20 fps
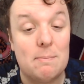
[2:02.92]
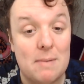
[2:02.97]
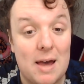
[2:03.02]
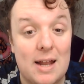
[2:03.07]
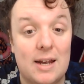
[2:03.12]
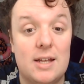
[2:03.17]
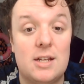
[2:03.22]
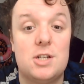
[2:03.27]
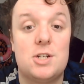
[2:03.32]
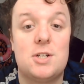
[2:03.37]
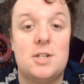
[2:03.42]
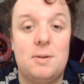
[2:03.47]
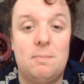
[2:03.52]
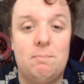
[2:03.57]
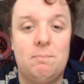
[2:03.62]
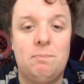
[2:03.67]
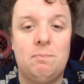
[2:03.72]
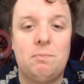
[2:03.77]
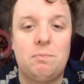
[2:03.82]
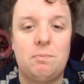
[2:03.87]
they managed.
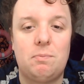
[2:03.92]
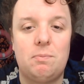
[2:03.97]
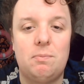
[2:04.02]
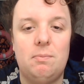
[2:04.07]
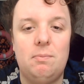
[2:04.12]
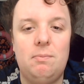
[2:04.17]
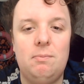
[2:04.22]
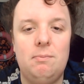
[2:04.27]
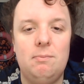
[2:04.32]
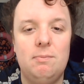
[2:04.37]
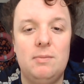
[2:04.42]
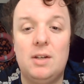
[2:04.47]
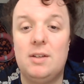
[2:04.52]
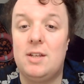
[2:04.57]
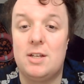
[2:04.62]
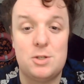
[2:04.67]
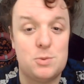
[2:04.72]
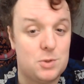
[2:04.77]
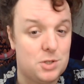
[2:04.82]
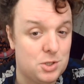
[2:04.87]

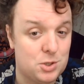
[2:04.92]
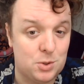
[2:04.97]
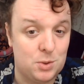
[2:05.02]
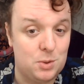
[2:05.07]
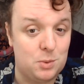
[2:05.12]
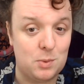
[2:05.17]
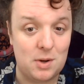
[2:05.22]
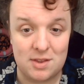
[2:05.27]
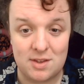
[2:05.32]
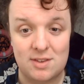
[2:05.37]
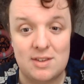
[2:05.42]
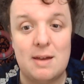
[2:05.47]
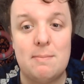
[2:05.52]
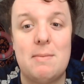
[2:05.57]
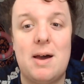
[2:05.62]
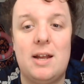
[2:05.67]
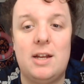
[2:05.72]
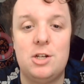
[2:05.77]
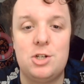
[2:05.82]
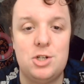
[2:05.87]
This was true whether they
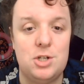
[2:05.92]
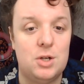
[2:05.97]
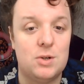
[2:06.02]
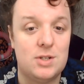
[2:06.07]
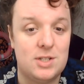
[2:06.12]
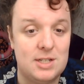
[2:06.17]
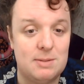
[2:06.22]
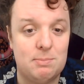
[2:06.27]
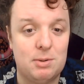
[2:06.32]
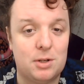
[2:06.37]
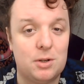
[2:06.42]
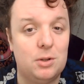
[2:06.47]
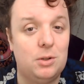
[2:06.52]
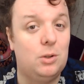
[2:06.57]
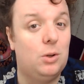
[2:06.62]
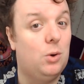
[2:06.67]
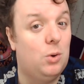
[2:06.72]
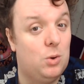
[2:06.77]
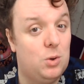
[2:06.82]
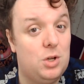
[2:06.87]
managed
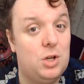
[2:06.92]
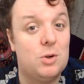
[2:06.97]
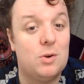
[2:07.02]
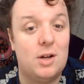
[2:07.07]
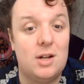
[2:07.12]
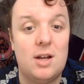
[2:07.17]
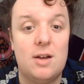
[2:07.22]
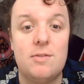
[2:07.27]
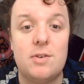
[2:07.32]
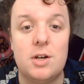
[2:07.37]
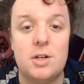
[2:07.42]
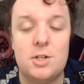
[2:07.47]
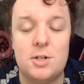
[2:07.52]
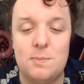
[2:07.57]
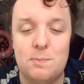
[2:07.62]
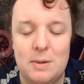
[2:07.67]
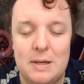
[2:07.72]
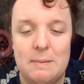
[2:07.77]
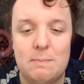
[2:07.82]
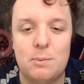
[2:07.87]
neurotypical or
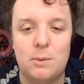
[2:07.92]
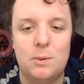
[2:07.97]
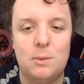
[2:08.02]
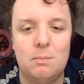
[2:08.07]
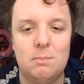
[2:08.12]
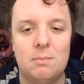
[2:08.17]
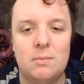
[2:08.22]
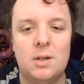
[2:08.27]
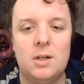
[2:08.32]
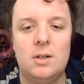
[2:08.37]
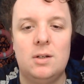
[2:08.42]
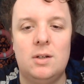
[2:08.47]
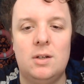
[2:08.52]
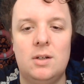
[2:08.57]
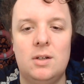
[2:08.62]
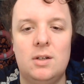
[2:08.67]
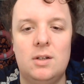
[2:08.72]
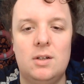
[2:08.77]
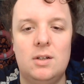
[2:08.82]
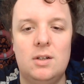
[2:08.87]
neurodivergent people.
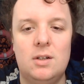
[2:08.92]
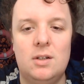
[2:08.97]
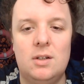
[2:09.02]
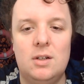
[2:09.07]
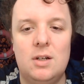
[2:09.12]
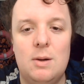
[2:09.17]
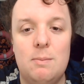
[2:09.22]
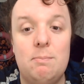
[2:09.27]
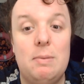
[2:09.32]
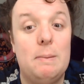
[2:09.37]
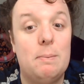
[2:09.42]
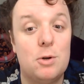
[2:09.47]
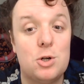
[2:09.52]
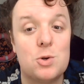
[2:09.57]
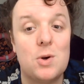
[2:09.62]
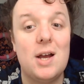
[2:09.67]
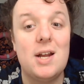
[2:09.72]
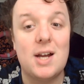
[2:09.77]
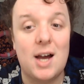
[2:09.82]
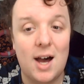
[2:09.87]
People
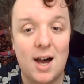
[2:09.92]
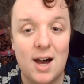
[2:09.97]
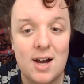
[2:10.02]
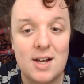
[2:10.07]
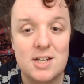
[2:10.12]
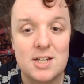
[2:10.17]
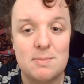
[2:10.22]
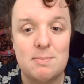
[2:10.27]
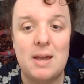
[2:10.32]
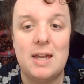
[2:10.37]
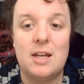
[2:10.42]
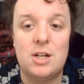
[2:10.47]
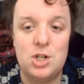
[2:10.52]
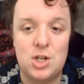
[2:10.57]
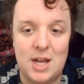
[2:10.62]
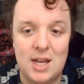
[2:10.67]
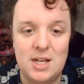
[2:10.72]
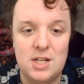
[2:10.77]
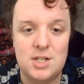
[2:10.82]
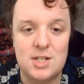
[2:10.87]
tried hard to make
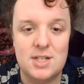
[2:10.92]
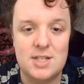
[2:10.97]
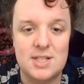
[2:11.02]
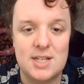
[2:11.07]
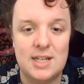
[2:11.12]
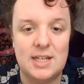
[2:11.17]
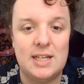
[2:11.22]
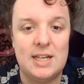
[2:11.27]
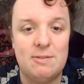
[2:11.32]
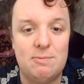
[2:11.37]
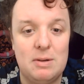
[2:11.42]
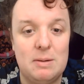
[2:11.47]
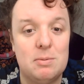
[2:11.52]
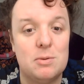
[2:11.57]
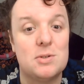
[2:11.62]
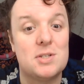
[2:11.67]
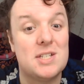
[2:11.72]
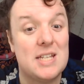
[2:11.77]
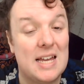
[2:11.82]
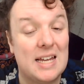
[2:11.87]
changes and give
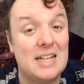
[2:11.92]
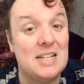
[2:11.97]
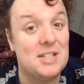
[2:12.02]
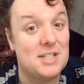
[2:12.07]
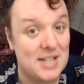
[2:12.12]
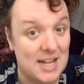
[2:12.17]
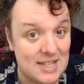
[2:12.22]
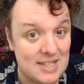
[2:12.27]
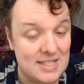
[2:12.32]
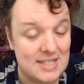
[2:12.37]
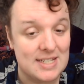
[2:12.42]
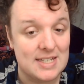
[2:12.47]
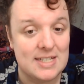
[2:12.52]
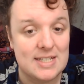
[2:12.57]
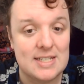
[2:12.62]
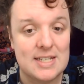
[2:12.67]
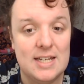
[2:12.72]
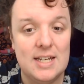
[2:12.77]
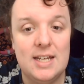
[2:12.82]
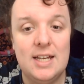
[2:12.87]
people second
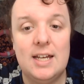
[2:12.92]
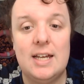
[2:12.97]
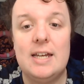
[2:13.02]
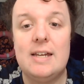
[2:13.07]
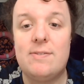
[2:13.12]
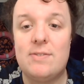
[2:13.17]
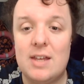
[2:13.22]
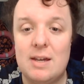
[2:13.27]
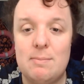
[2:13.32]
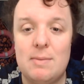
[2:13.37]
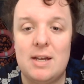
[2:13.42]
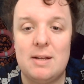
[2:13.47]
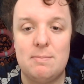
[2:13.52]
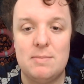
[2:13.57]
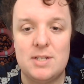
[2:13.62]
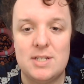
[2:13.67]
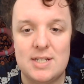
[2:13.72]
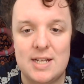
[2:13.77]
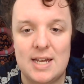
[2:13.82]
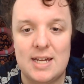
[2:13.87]
chances if they made
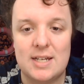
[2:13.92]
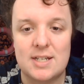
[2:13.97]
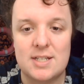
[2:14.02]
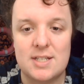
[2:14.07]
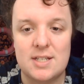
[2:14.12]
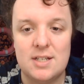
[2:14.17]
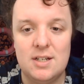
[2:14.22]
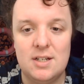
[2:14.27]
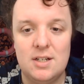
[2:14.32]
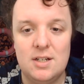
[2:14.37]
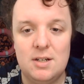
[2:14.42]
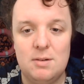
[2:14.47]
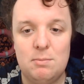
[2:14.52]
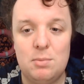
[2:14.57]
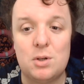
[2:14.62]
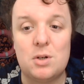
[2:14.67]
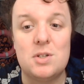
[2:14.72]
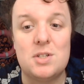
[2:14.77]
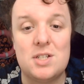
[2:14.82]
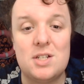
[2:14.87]
mistakes,
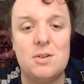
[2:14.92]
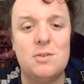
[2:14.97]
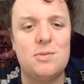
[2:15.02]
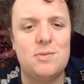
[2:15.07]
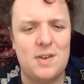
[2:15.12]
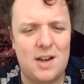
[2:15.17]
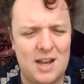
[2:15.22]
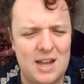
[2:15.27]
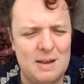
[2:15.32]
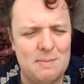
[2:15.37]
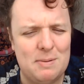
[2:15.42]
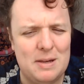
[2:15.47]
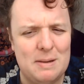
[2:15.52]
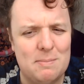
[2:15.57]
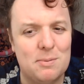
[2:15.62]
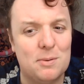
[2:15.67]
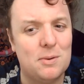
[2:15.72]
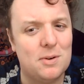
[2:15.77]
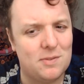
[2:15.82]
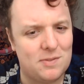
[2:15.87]
but could still fire
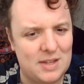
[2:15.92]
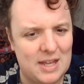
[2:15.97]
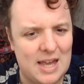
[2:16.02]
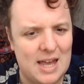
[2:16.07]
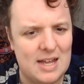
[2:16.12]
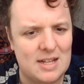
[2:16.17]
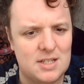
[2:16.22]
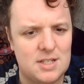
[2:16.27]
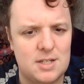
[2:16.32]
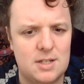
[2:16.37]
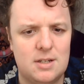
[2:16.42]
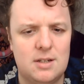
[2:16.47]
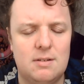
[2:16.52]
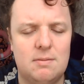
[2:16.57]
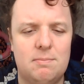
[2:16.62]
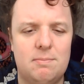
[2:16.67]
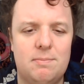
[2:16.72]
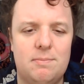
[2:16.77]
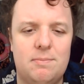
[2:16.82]
people if they had to.